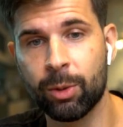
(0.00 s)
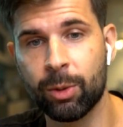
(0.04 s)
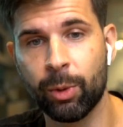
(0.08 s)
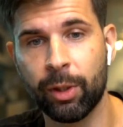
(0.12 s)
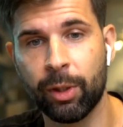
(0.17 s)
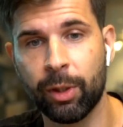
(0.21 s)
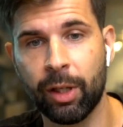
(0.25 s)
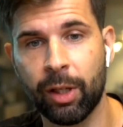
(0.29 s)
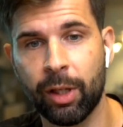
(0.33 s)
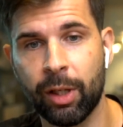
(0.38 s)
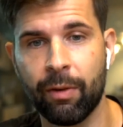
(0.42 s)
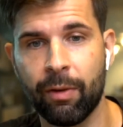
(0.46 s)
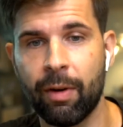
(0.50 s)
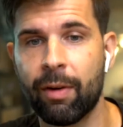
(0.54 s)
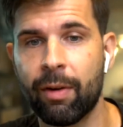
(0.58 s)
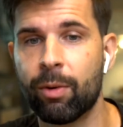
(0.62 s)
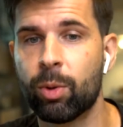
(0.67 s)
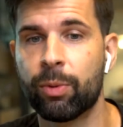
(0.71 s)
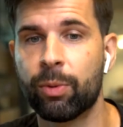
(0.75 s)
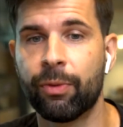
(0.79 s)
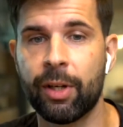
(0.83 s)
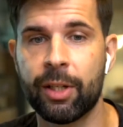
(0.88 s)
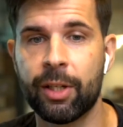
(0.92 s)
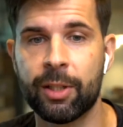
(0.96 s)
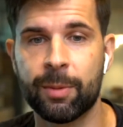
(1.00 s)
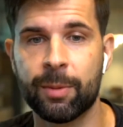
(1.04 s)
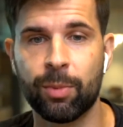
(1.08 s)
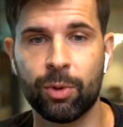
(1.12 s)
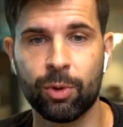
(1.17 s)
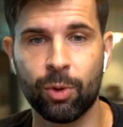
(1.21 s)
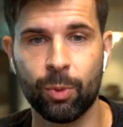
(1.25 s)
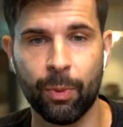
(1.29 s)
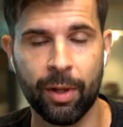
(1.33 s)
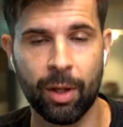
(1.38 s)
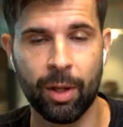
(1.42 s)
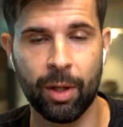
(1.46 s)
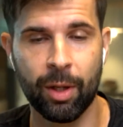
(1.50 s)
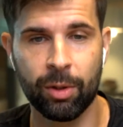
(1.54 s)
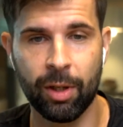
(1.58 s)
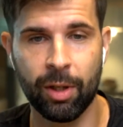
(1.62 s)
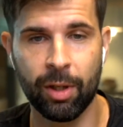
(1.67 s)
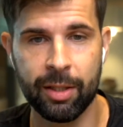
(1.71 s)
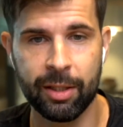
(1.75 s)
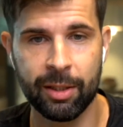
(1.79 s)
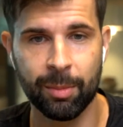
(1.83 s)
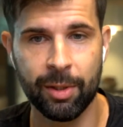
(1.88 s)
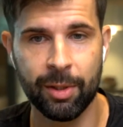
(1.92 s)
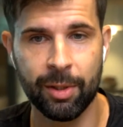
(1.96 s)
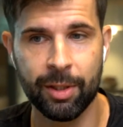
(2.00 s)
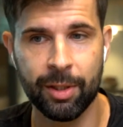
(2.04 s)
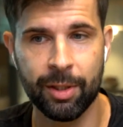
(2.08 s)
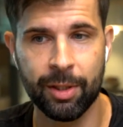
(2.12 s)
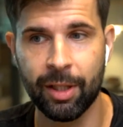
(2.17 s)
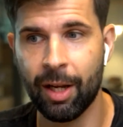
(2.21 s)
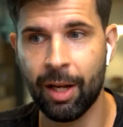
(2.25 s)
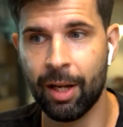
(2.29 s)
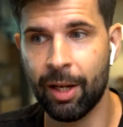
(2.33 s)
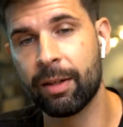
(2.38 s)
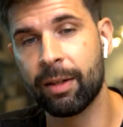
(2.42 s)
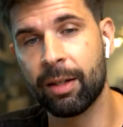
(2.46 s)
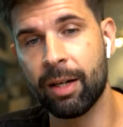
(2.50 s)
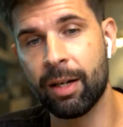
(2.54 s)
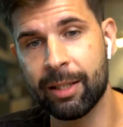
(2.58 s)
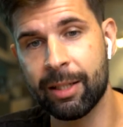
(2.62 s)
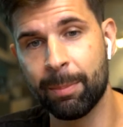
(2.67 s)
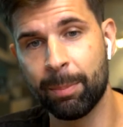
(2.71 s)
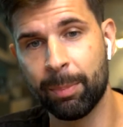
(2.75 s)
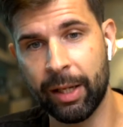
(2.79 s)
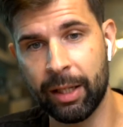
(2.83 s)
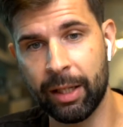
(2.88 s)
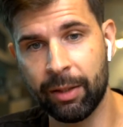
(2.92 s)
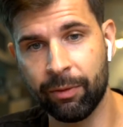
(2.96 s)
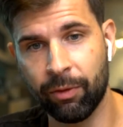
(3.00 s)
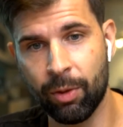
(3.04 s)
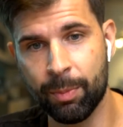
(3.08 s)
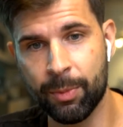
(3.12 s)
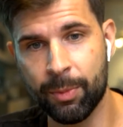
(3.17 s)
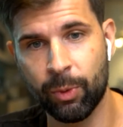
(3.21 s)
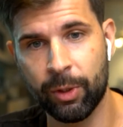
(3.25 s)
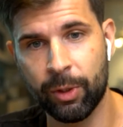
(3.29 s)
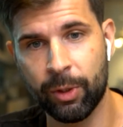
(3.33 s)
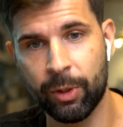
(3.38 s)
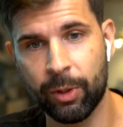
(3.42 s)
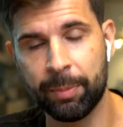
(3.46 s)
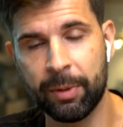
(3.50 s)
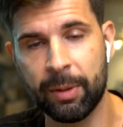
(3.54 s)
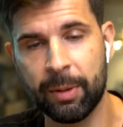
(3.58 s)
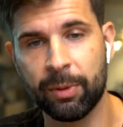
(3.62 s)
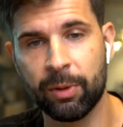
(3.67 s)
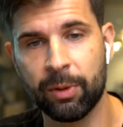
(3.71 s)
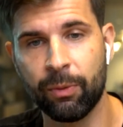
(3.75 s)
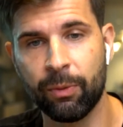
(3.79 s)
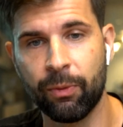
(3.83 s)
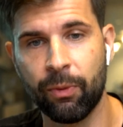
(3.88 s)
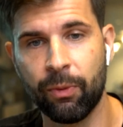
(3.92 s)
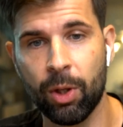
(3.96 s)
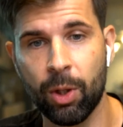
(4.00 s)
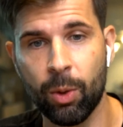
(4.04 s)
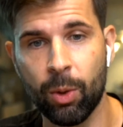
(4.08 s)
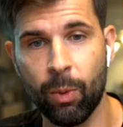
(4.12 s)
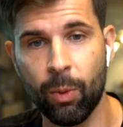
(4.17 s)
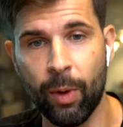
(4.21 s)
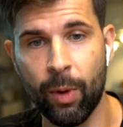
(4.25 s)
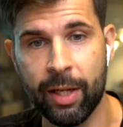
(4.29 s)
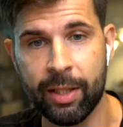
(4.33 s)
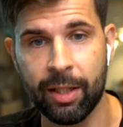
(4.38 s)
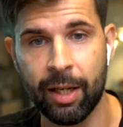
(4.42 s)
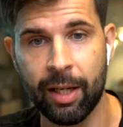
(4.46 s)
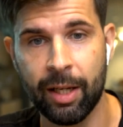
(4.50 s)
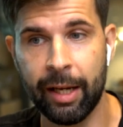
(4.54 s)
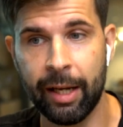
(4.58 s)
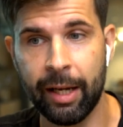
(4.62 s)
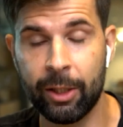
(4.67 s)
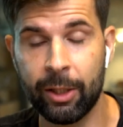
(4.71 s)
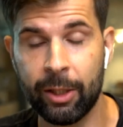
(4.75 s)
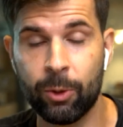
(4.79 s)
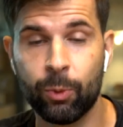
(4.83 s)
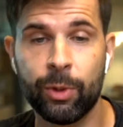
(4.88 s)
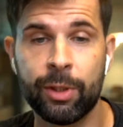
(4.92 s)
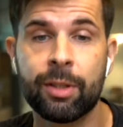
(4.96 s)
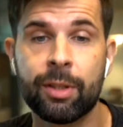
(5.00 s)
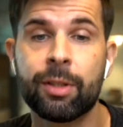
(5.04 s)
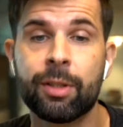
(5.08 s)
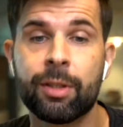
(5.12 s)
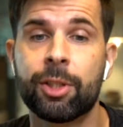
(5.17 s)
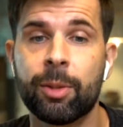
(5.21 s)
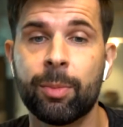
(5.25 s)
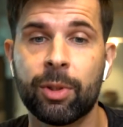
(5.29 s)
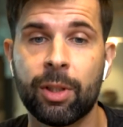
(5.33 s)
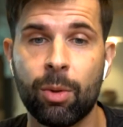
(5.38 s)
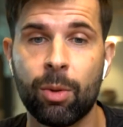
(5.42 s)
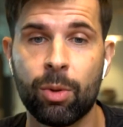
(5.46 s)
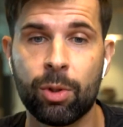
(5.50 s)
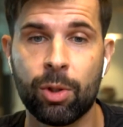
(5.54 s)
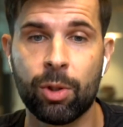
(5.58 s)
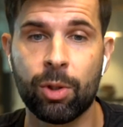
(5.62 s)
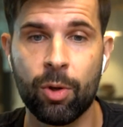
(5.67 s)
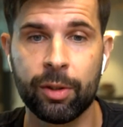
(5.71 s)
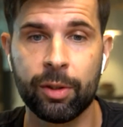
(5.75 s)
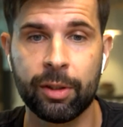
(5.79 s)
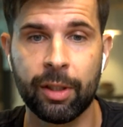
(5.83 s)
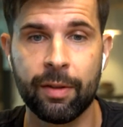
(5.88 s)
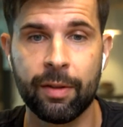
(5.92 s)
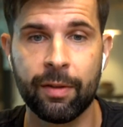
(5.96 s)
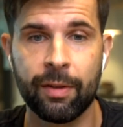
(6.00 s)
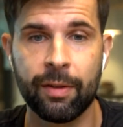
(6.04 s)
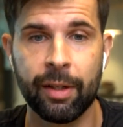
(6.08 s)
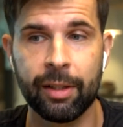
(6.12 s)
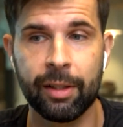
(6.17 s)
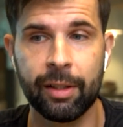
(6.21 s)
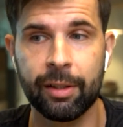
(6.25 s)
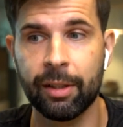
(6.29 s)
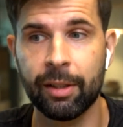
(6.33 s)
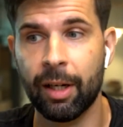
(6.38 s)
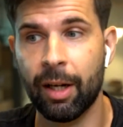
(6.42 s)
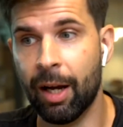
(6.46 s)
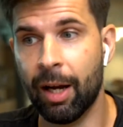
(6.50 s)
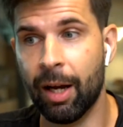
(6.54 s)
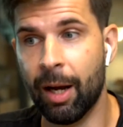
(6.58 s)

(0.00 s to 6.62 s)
We have our Facebook group with our customers. There are some platforms where people follow us and we distribute our content there.